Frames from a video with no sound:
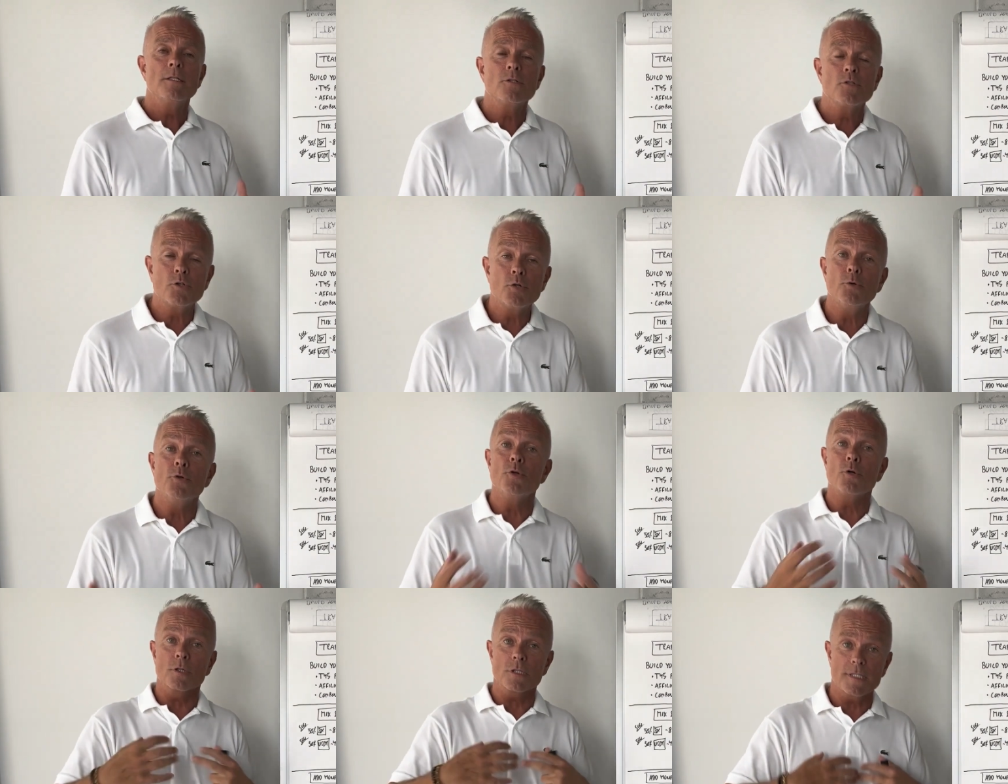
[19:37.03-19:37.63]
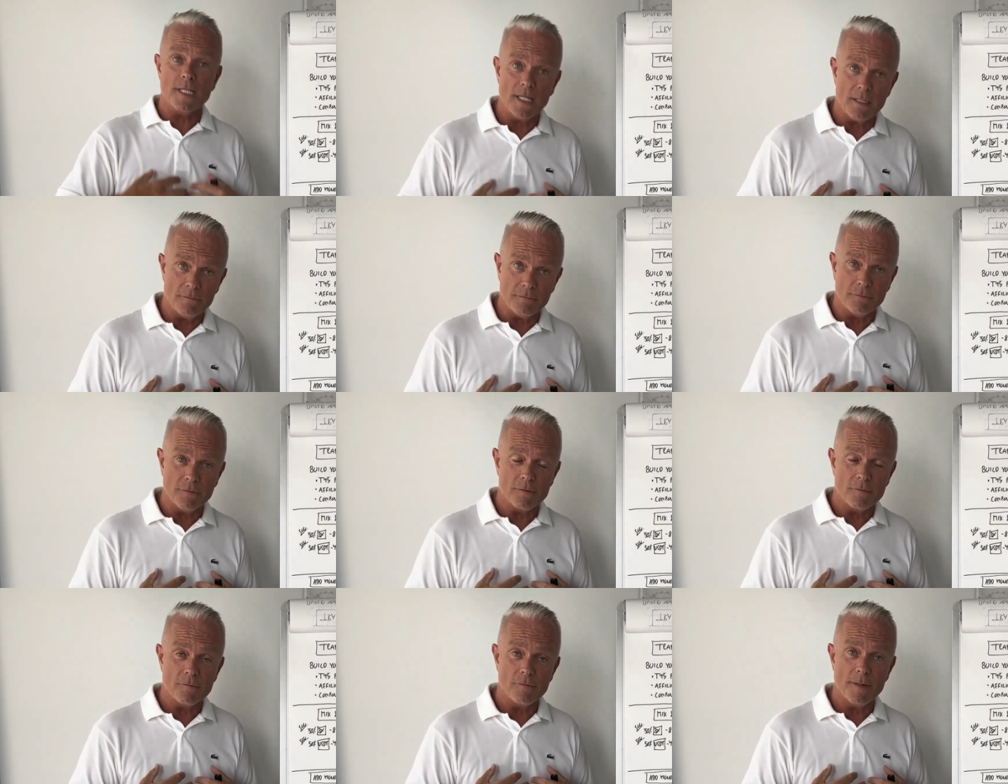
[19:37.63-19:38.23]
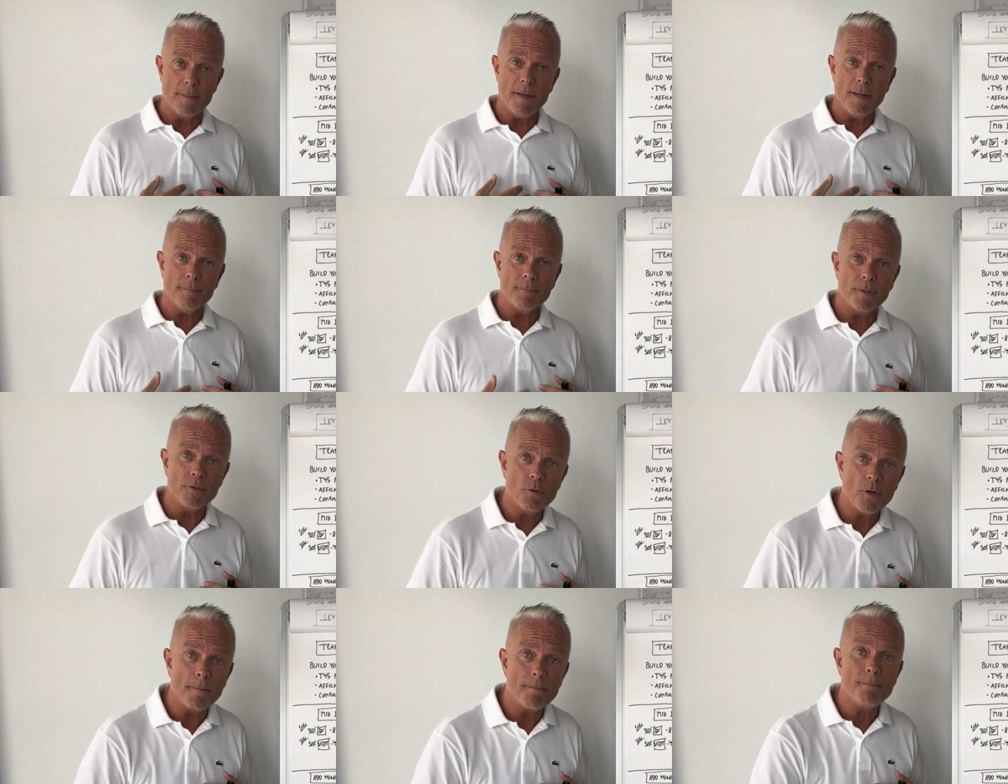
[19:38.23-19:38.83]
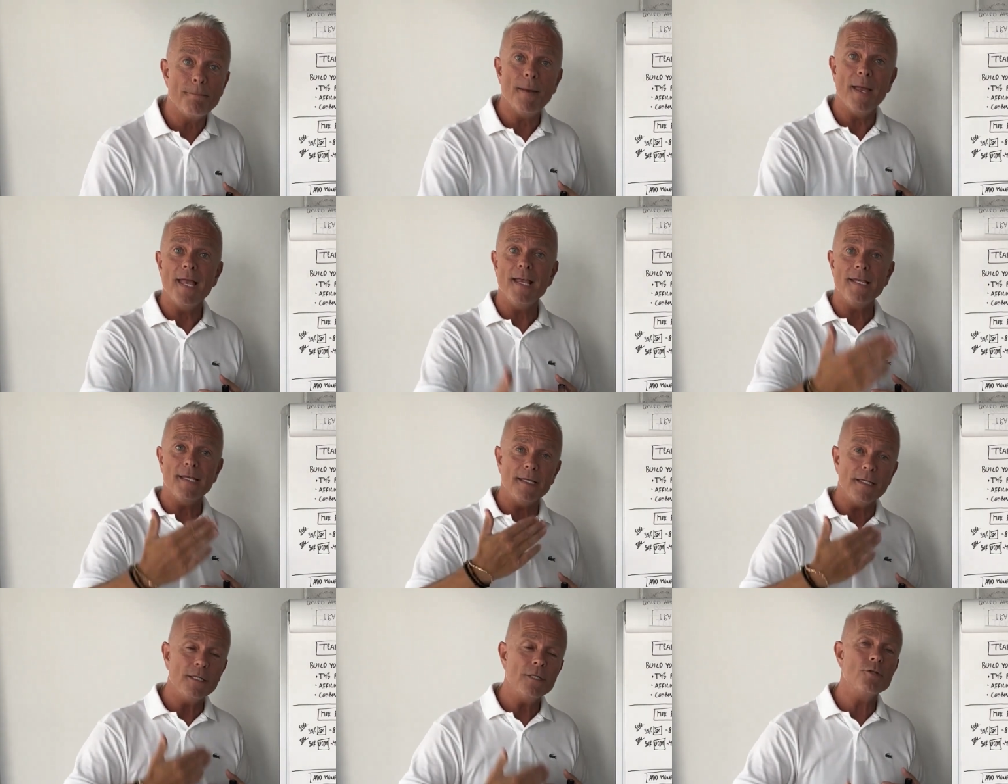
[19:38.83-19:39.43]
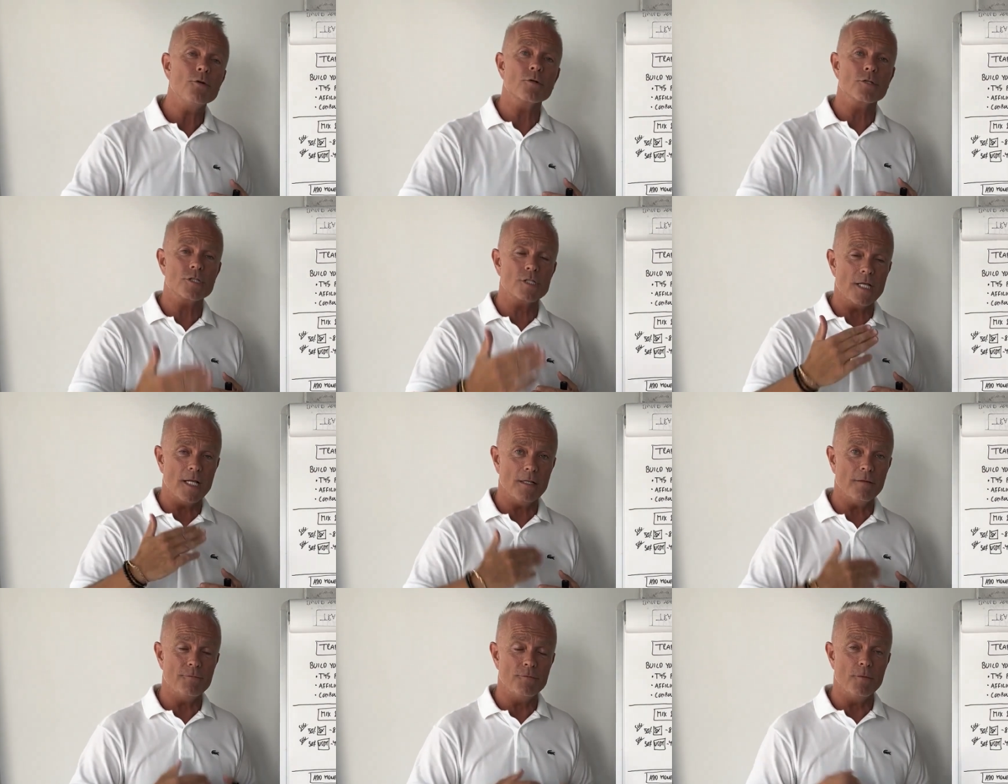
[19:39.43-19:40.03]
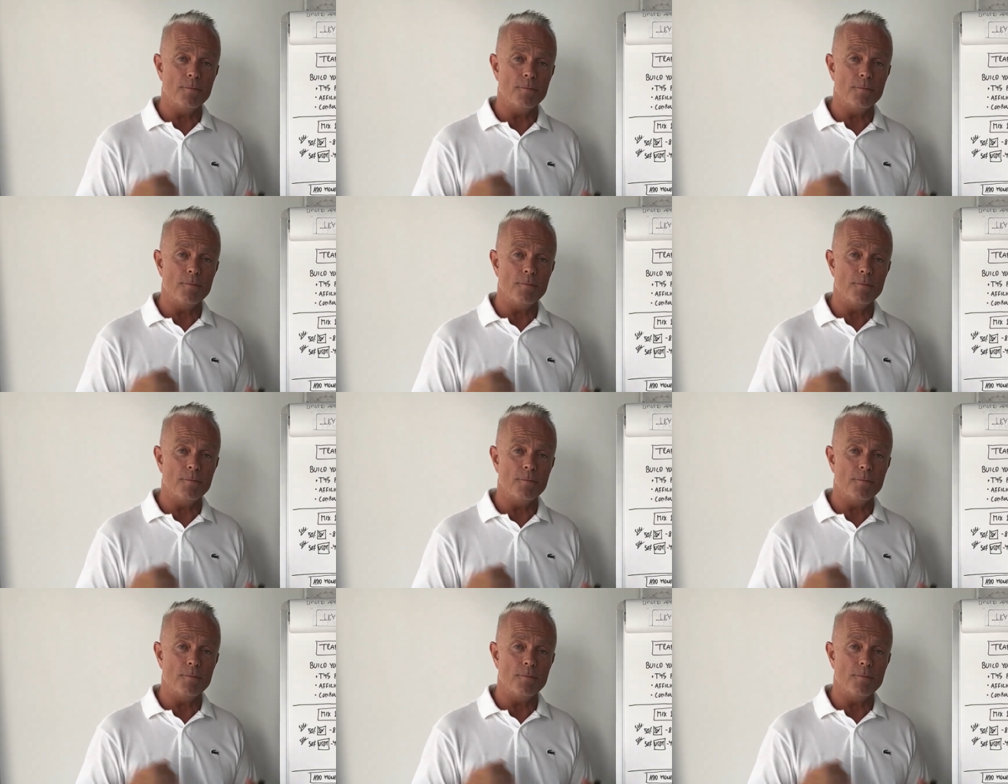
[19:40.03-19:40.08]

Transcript: to yourself. Remember, you are paying yourself.